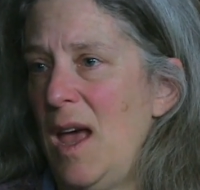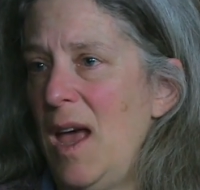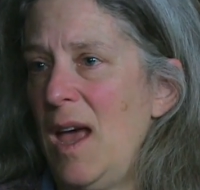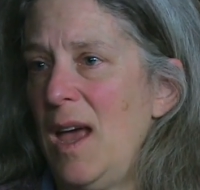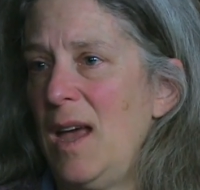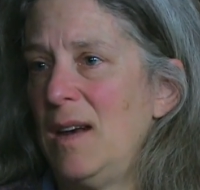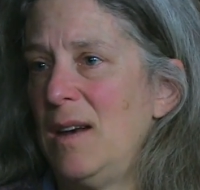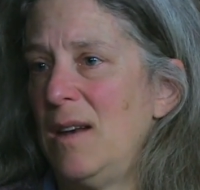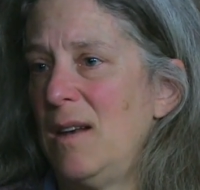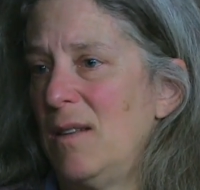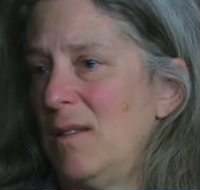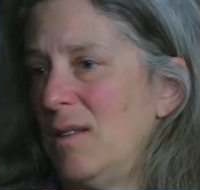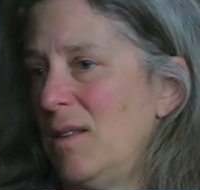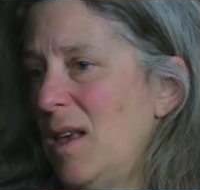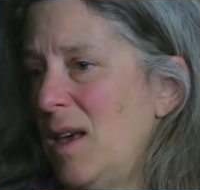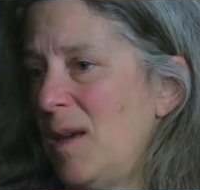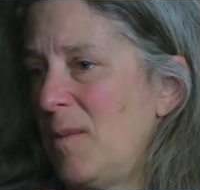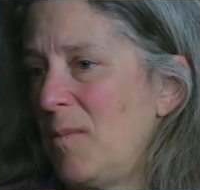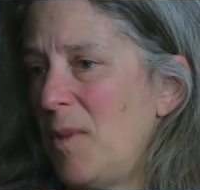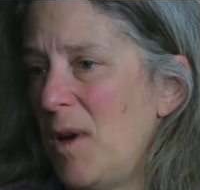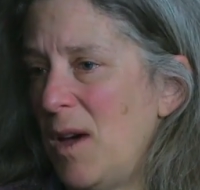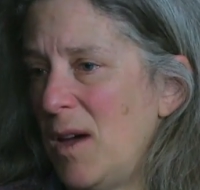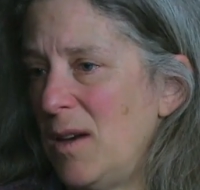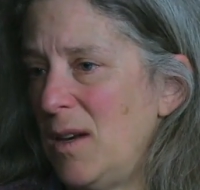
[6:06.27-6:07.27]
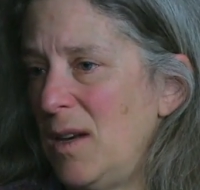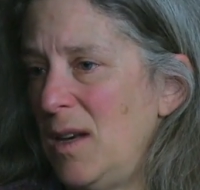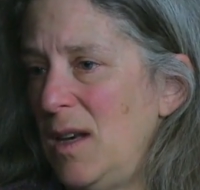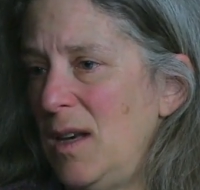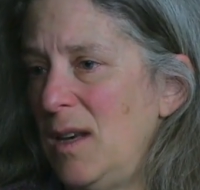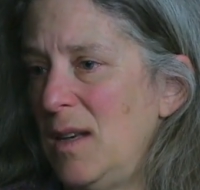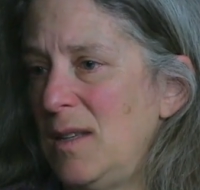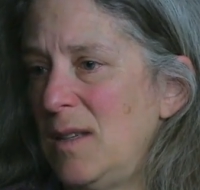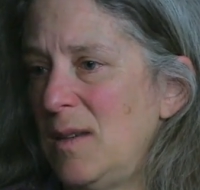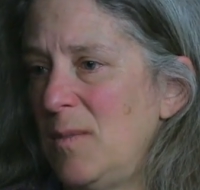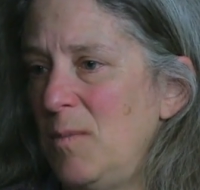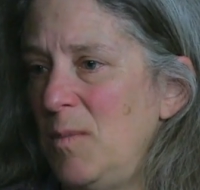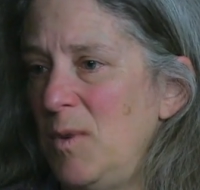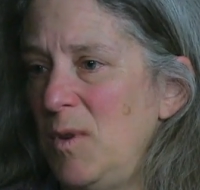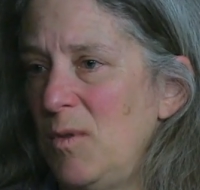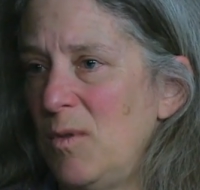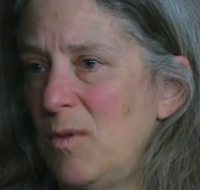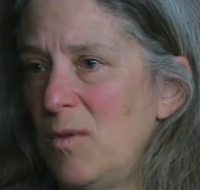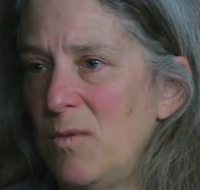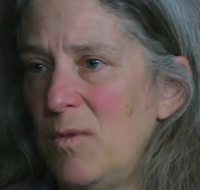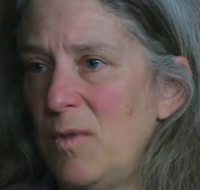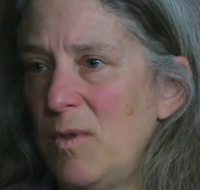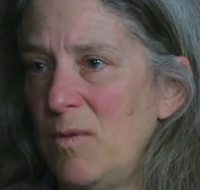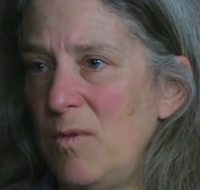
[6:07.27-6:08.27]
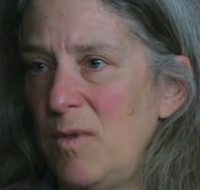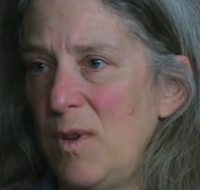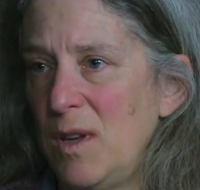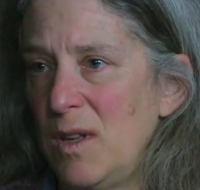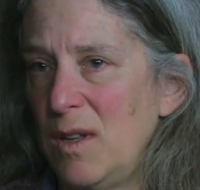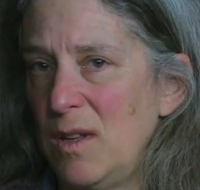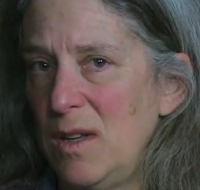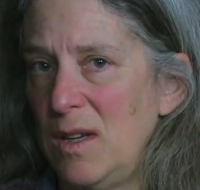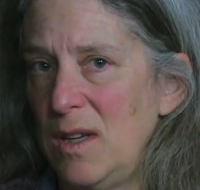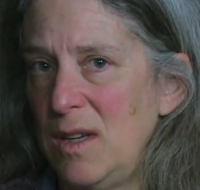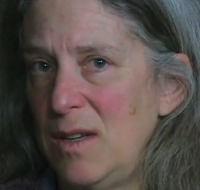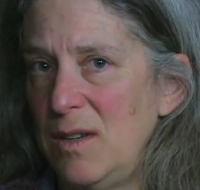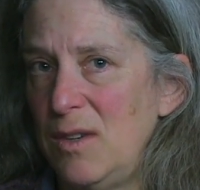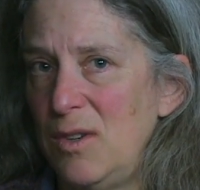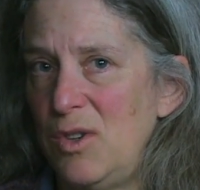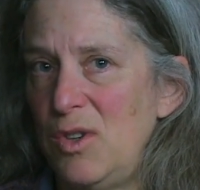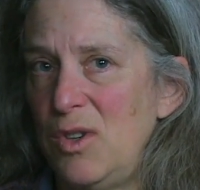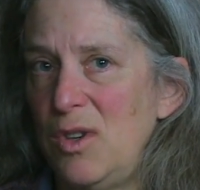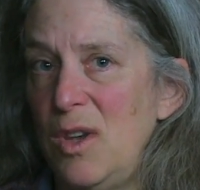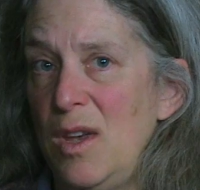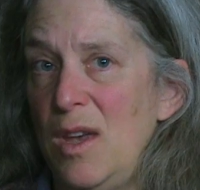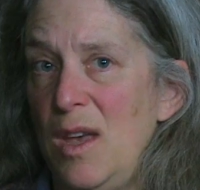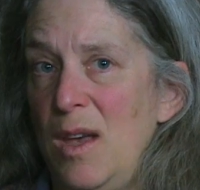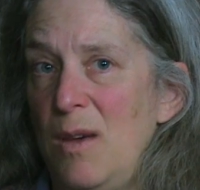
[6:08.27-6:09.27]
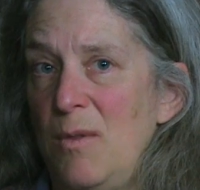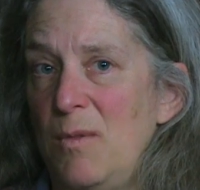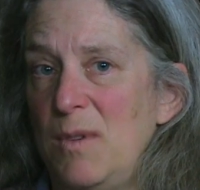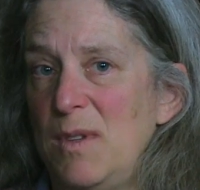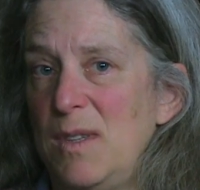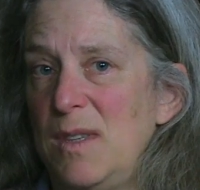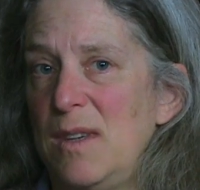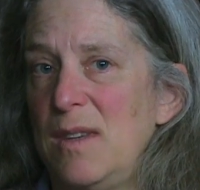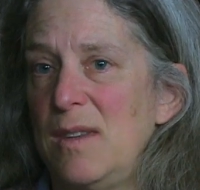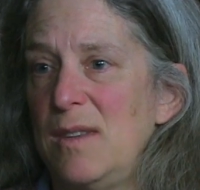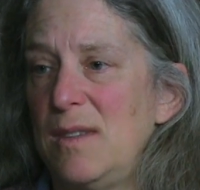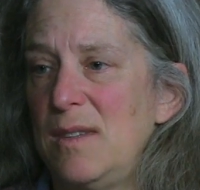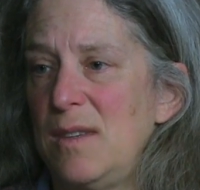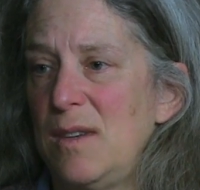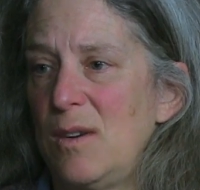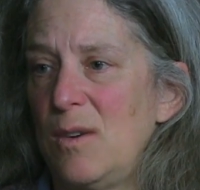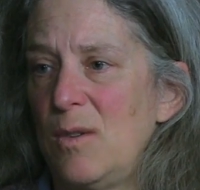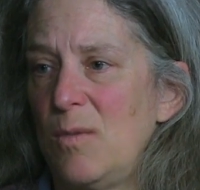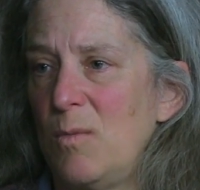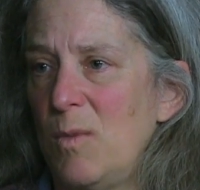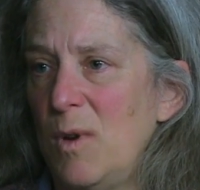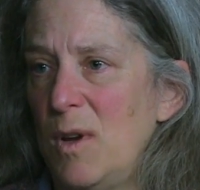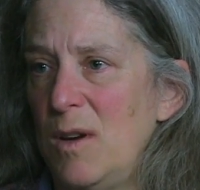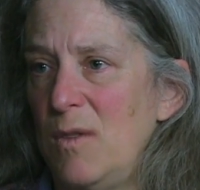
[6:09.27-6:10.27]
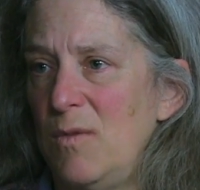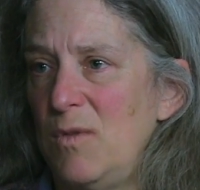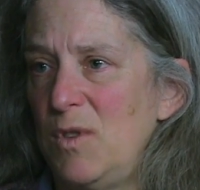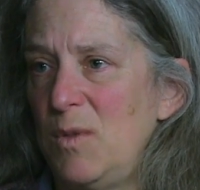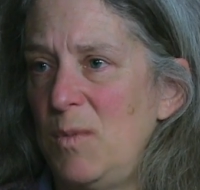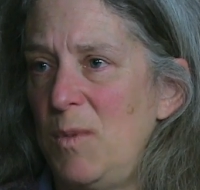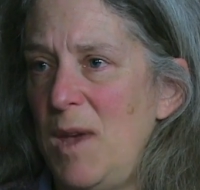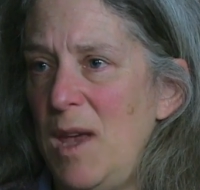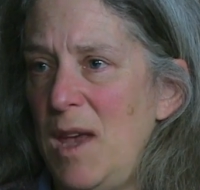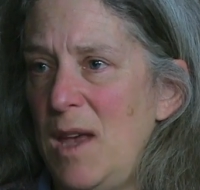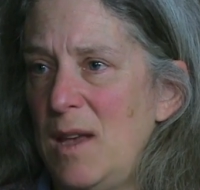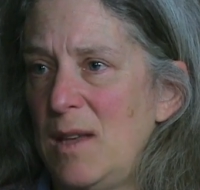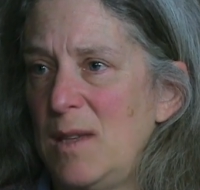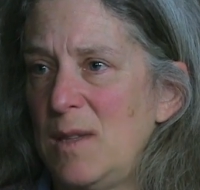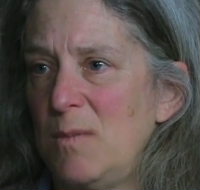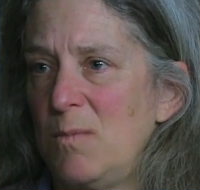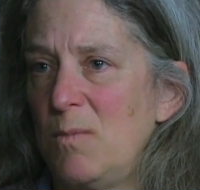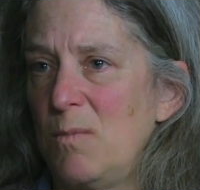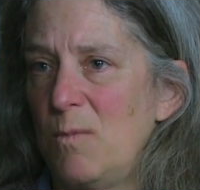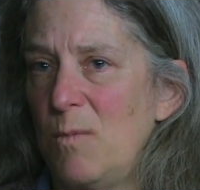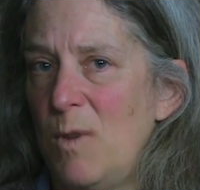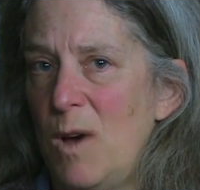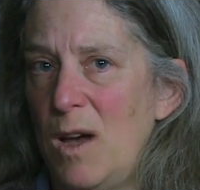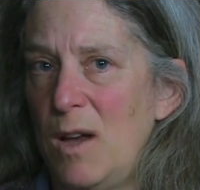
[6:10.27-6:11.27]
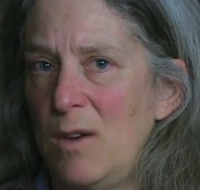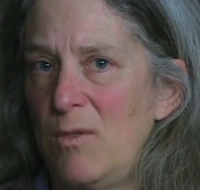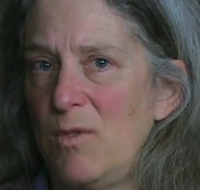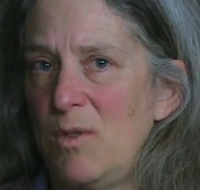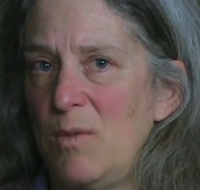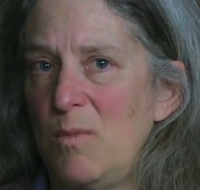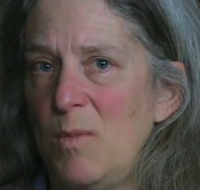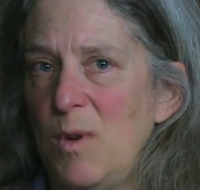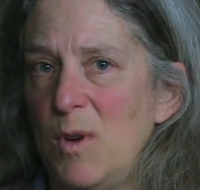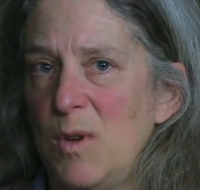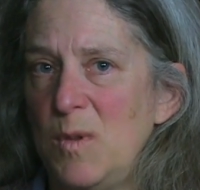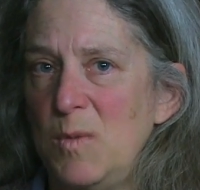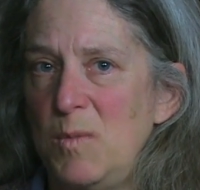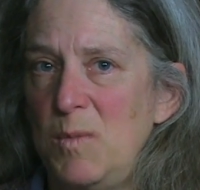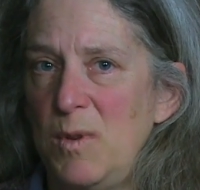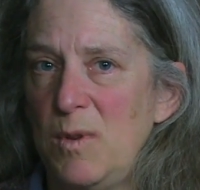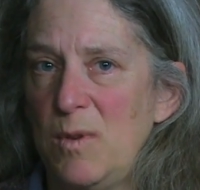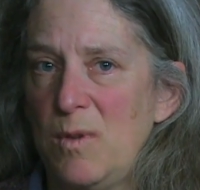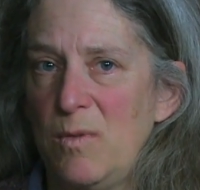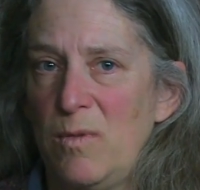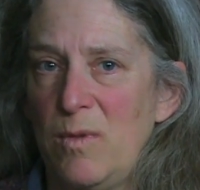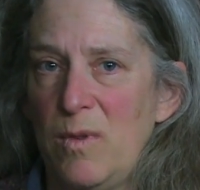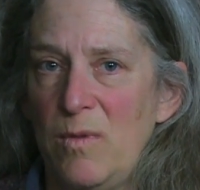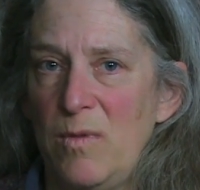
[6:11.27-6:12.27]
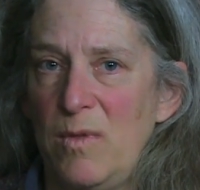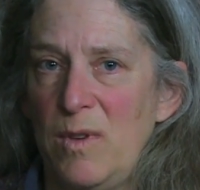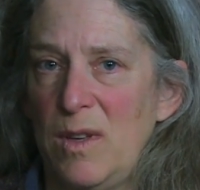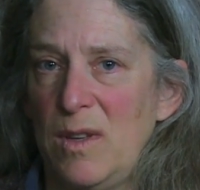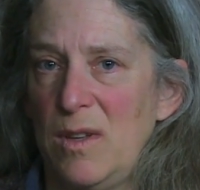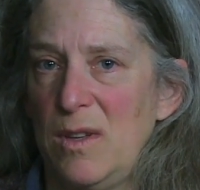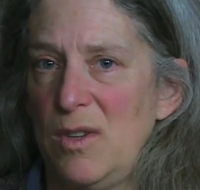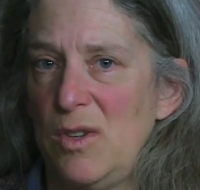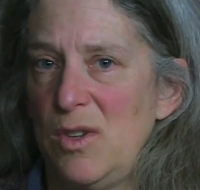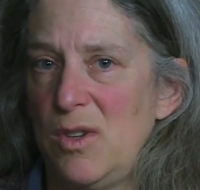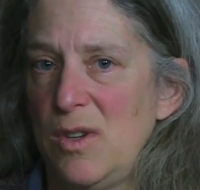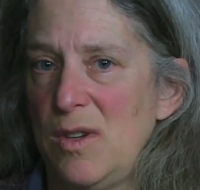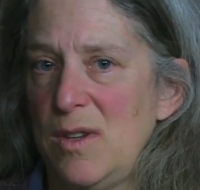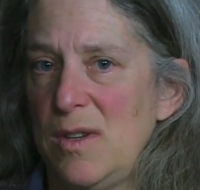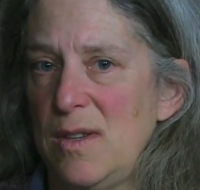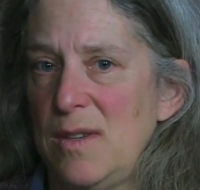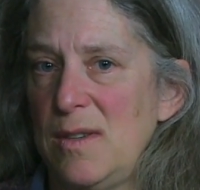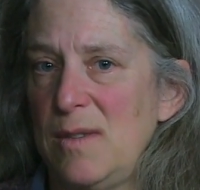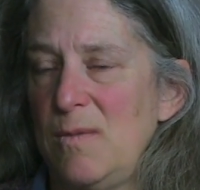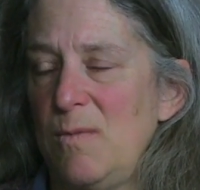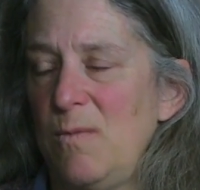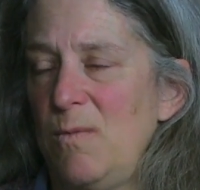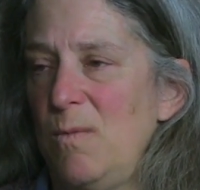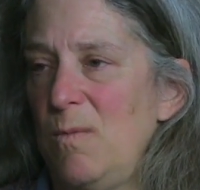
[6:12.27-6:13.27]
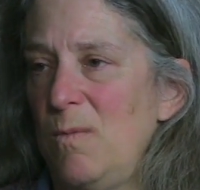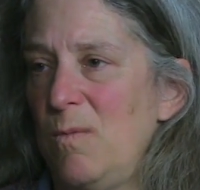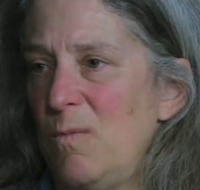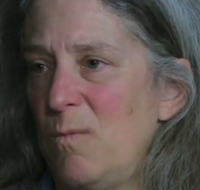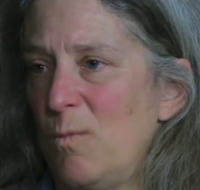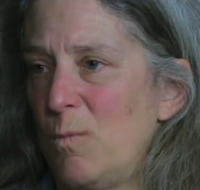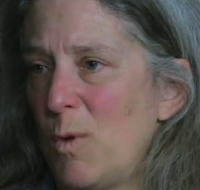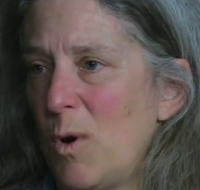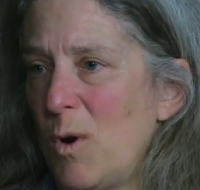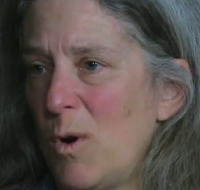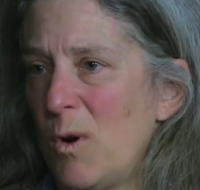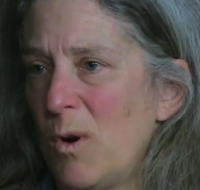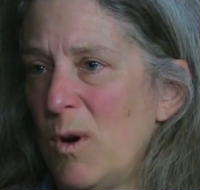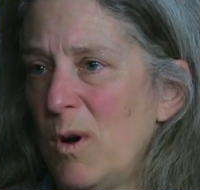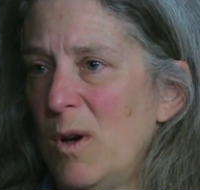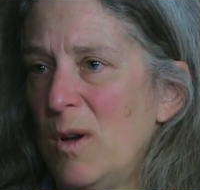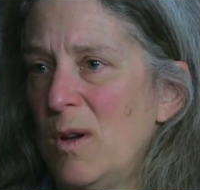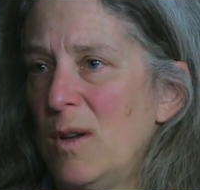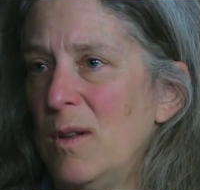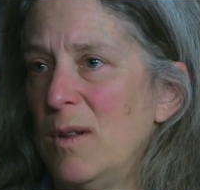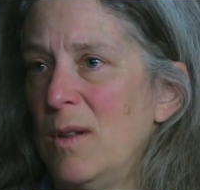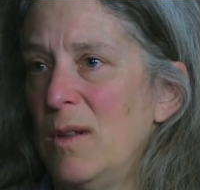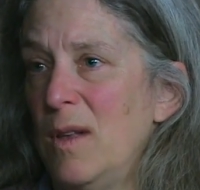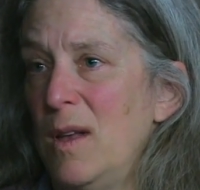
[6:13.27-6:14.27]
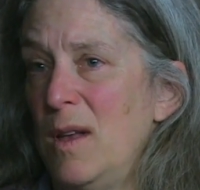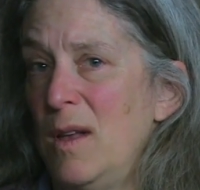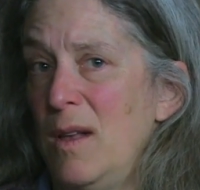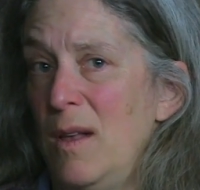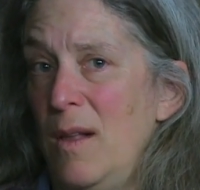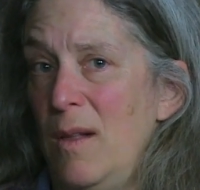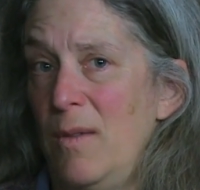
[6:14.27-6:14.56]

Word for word: And like Putney, it's a beautiful village, it was considered one of Japan's 100 most beautiful villages, rural,